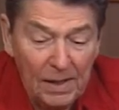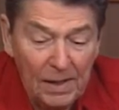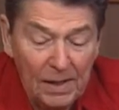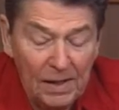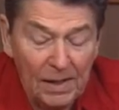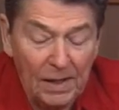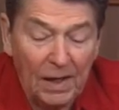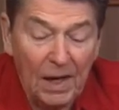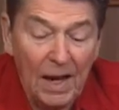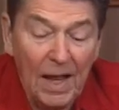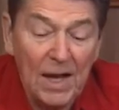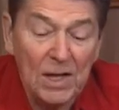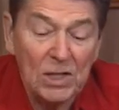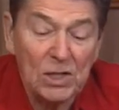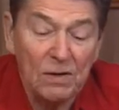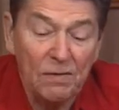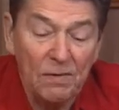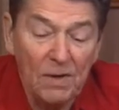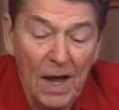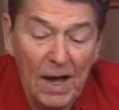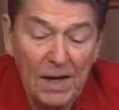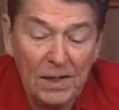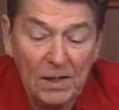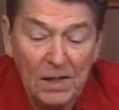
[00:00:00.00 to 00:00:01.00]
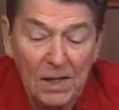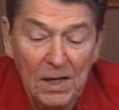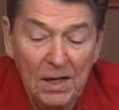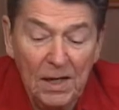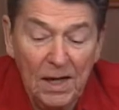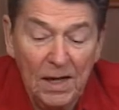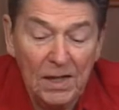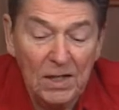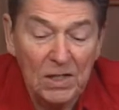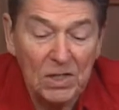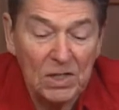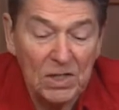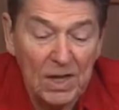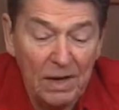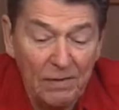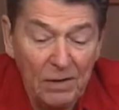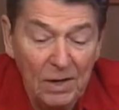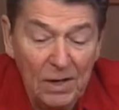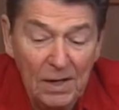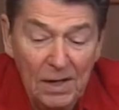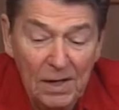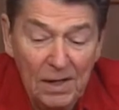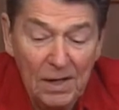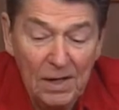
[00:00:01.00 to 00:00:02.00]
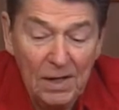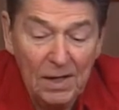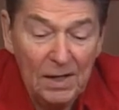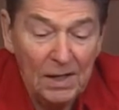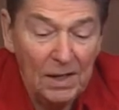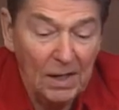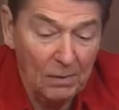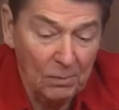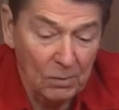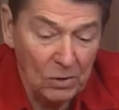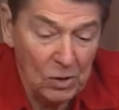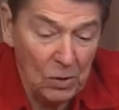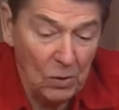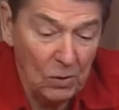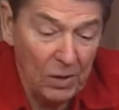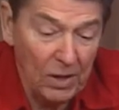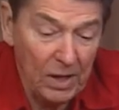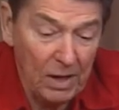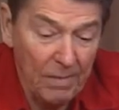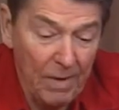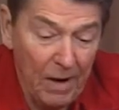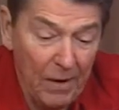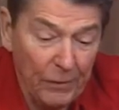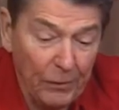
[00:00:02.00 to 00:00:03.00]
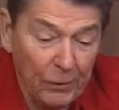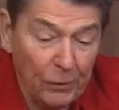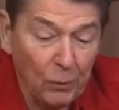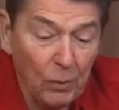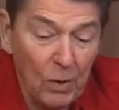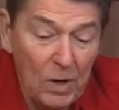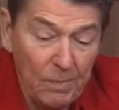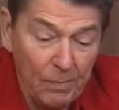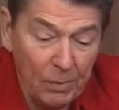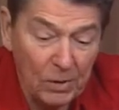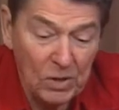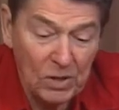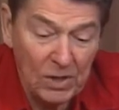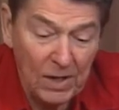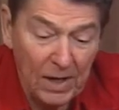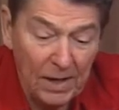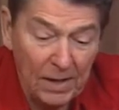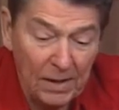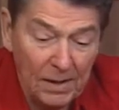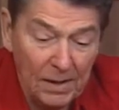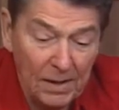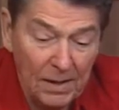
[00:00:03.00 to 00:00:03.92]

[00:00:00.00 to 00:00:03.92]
In the class of 1987, it was only about 3%.